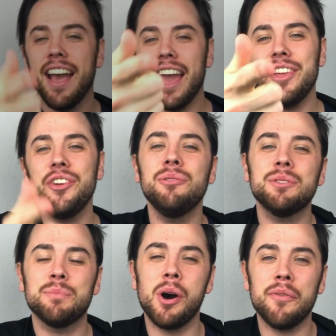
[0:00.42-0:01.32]
Hey you,
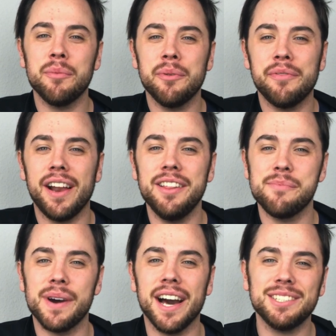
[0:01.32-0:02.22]
it's Paul from Defining
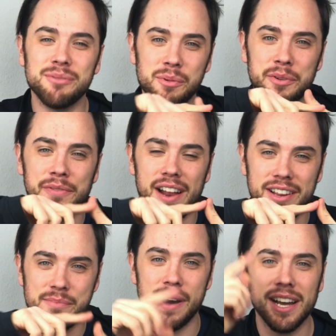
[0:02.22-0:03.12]
the Box, where we're
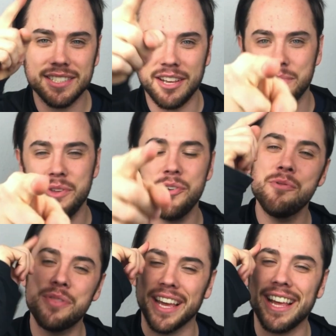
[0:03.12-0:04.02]
defining the box to help
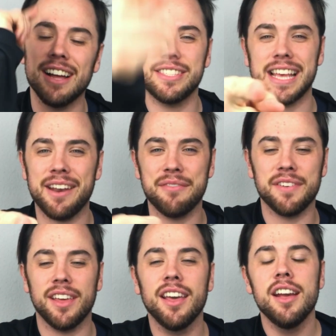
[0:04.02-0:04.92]
you think outside of
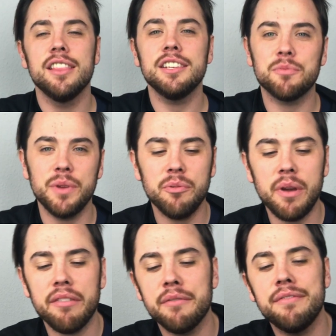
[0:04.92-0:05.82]
it. This week
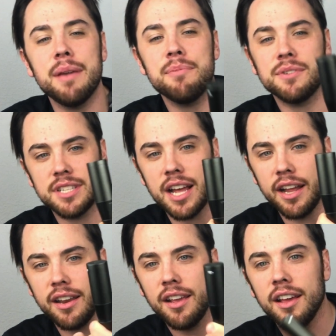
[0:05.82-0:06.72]
we have the Vapor
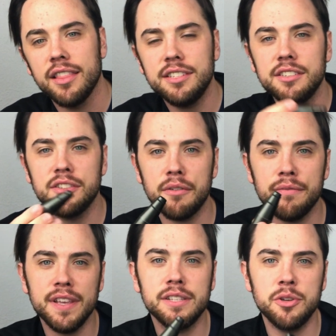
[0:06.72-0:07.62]
Slide. This is their
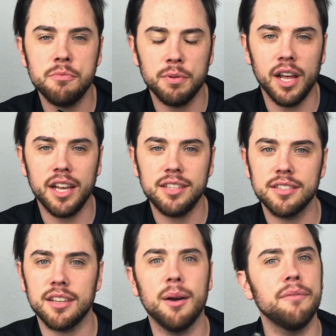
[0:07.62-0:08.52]
V2
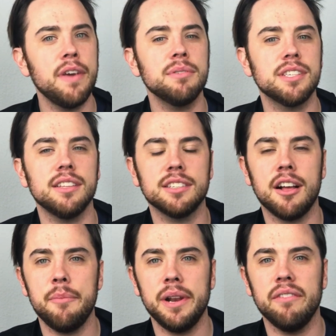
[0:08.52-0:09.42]
Plus. Vapor Slide's a
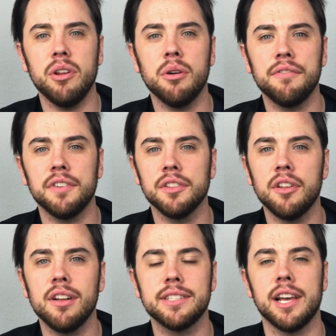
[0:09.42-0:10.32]
company I've known for a
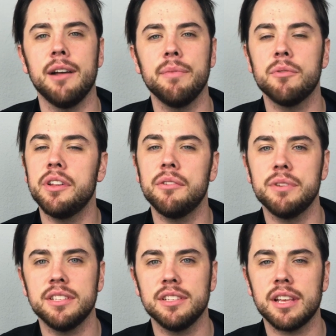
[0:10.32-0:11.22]
long time. They're one of the
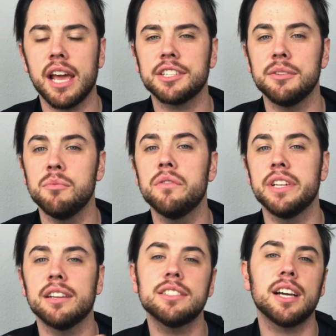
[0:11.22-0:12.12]
reasons I actually
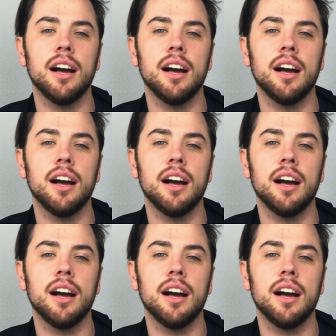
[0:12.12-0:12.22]
moved out to